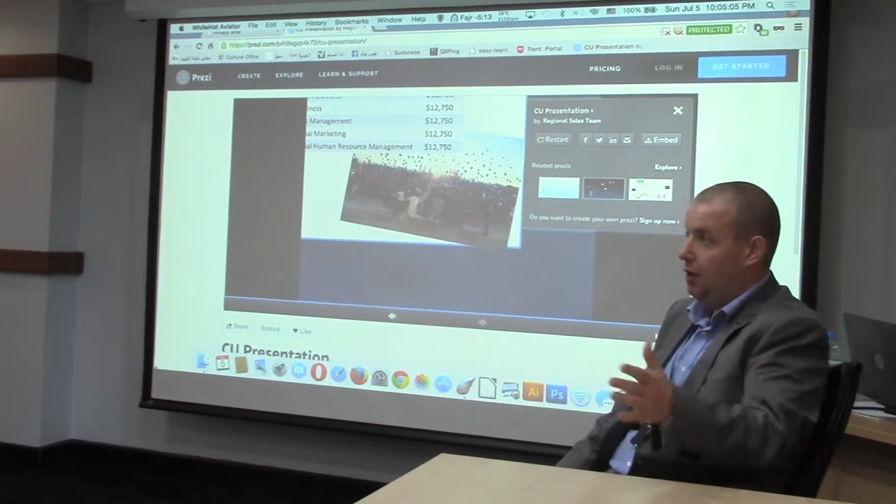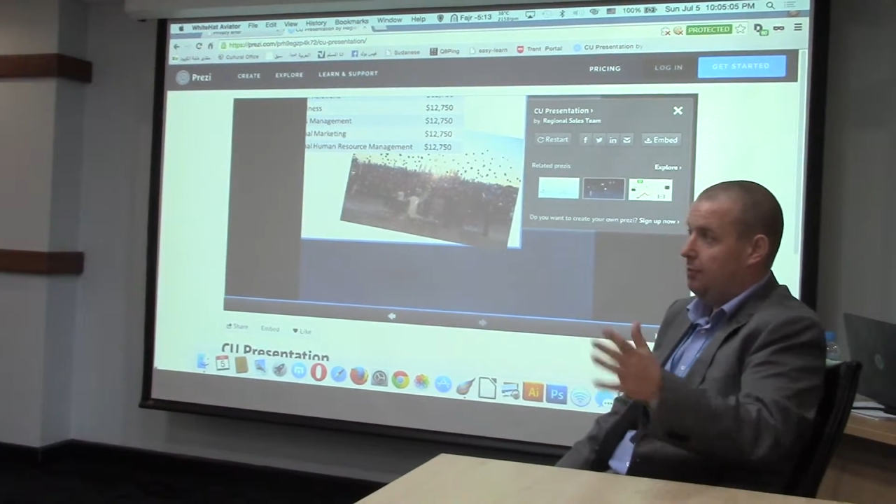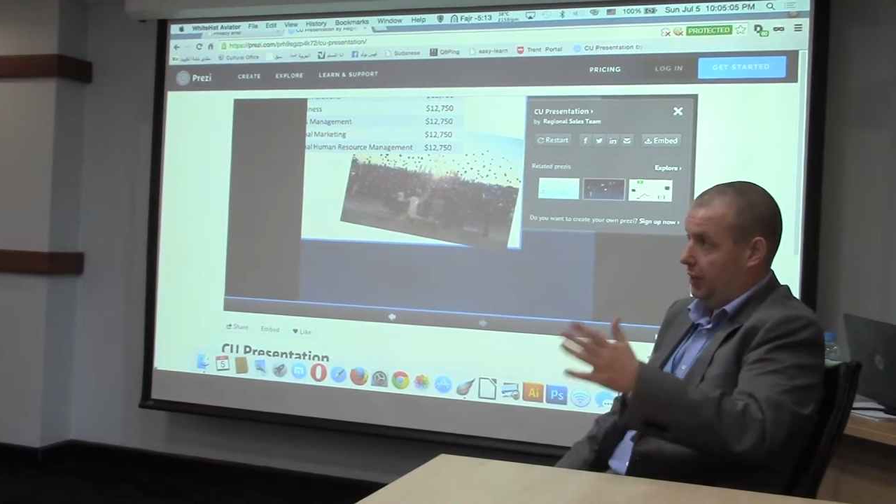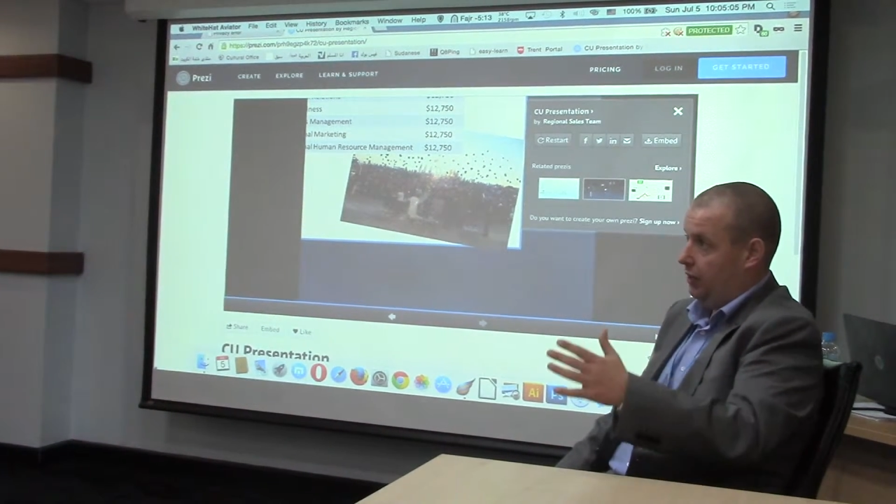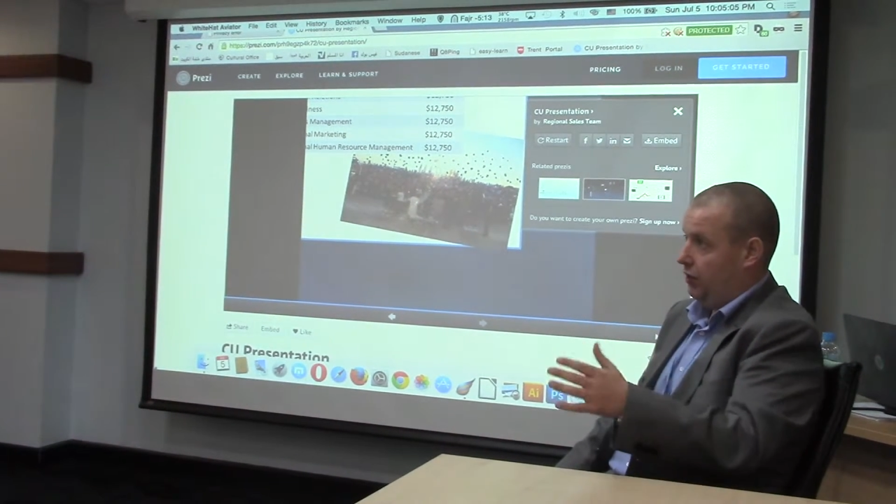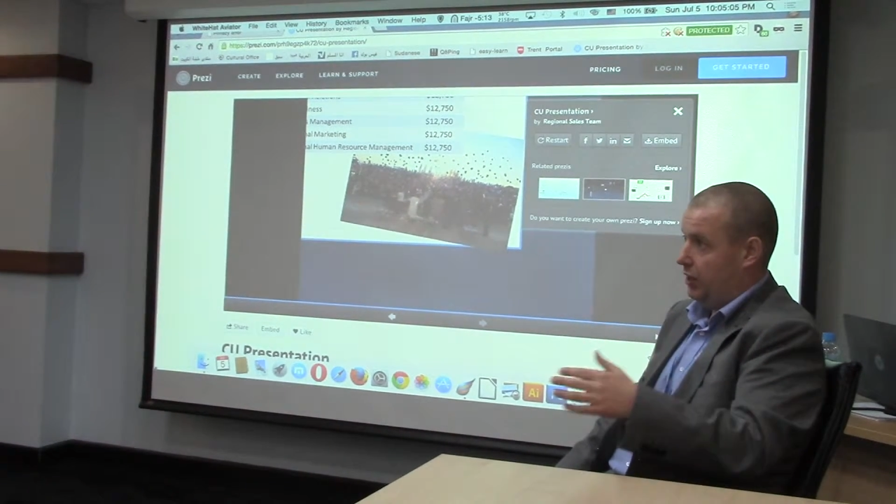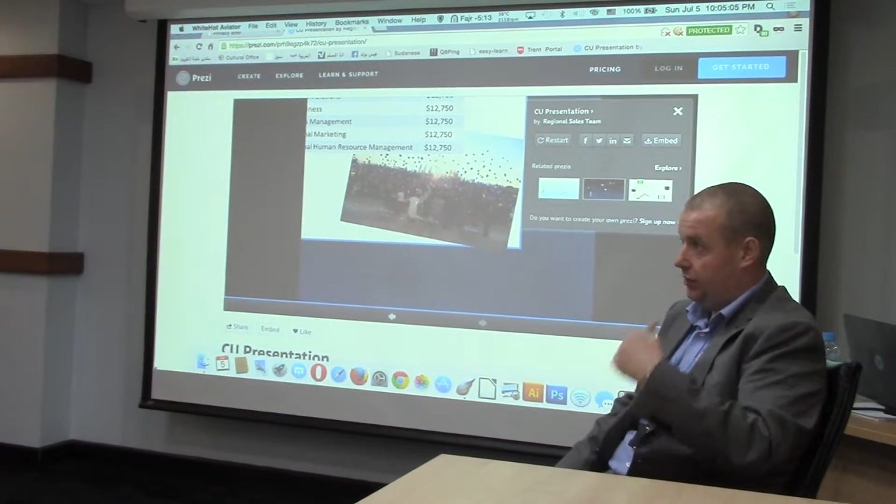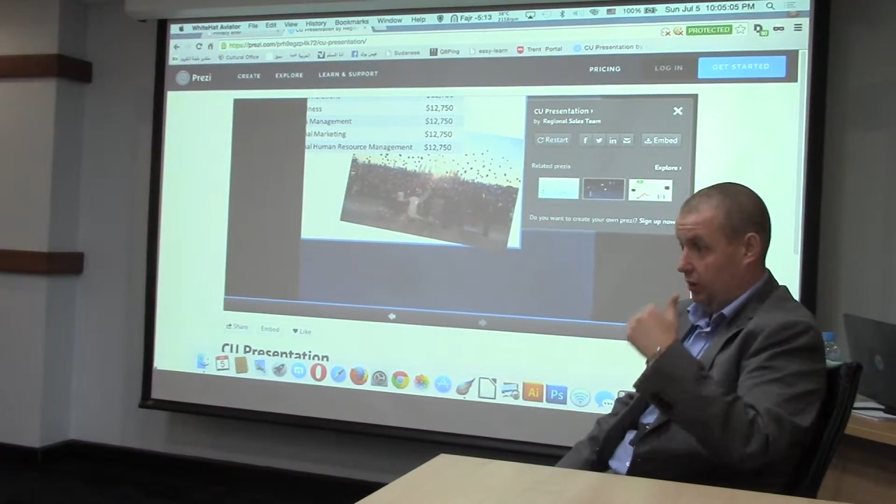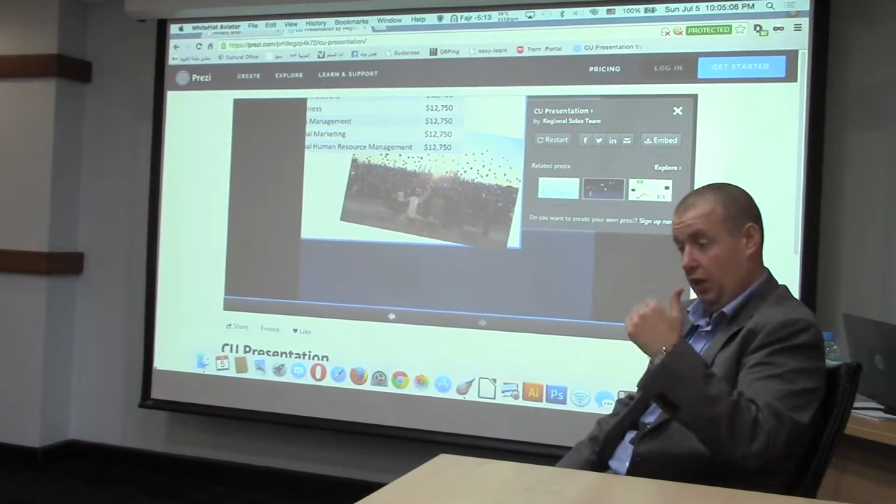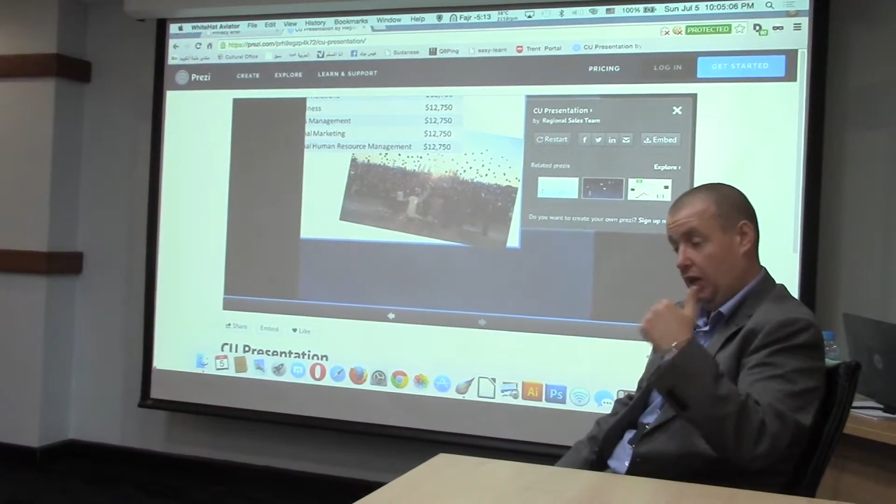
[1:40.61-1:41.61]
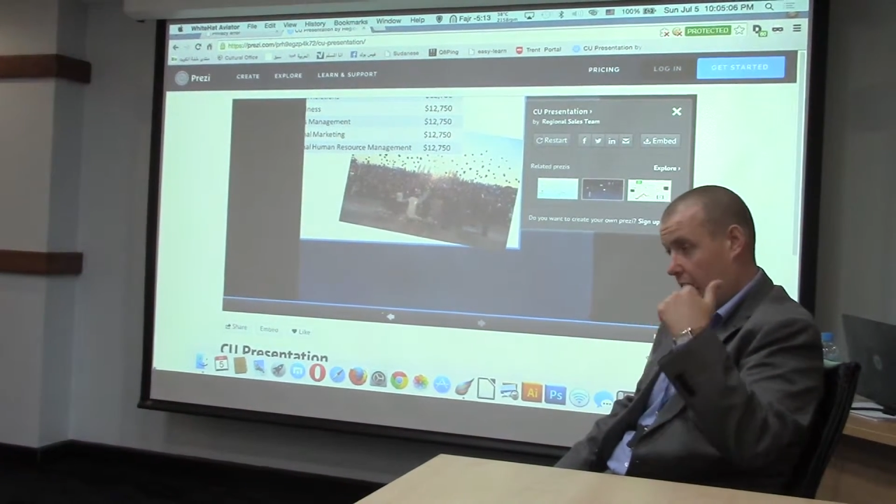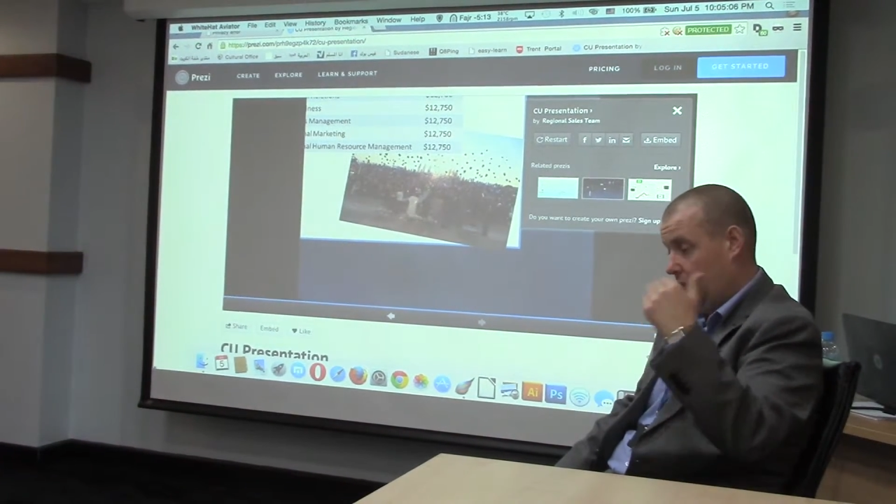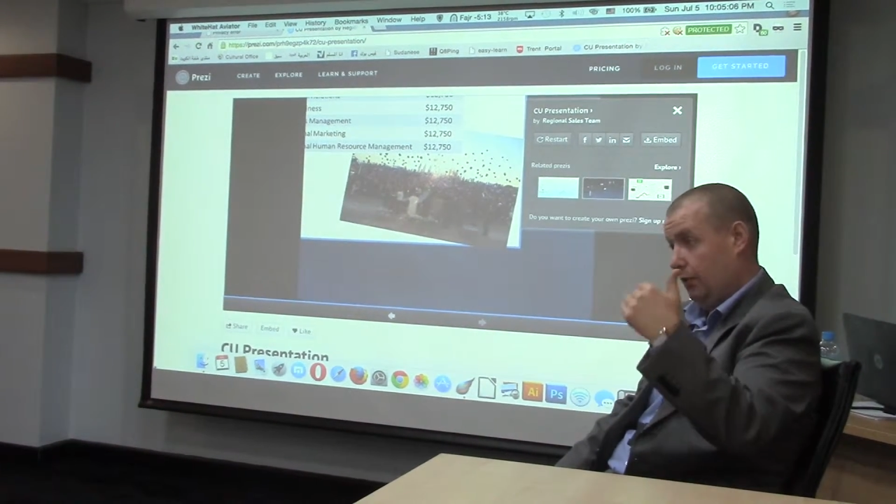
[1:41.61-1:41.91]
been increasing, and